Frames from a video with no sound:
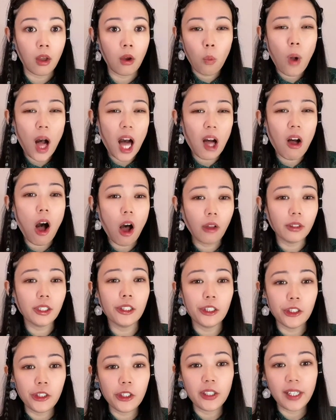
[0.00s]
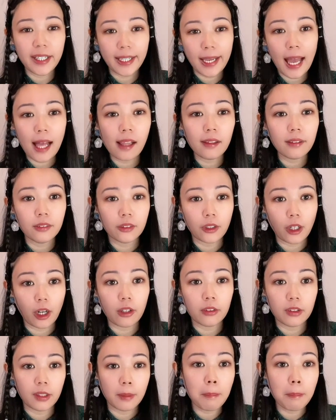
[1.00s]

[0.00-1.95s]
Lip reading: While on the lunar calendar,